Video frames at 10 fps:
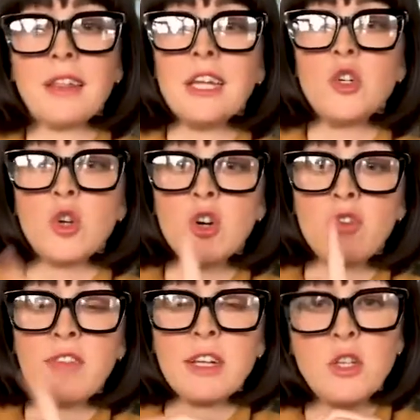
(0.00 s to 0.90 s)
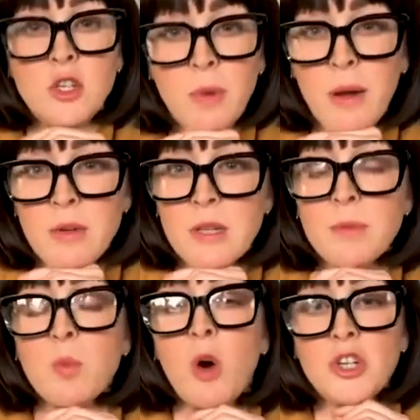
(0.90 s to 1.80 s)
and they drove like 2 hours up
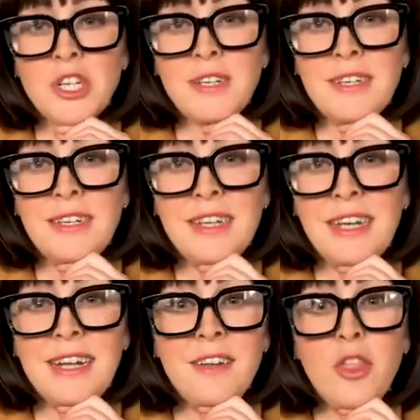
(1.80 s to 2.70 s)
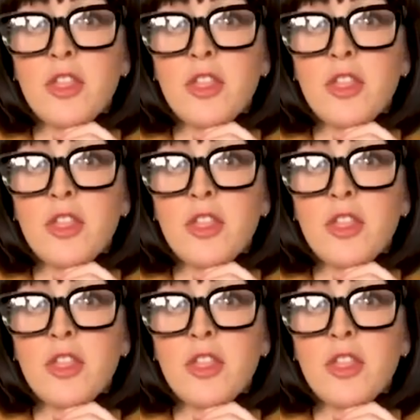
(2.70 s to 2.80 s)
to Washington to get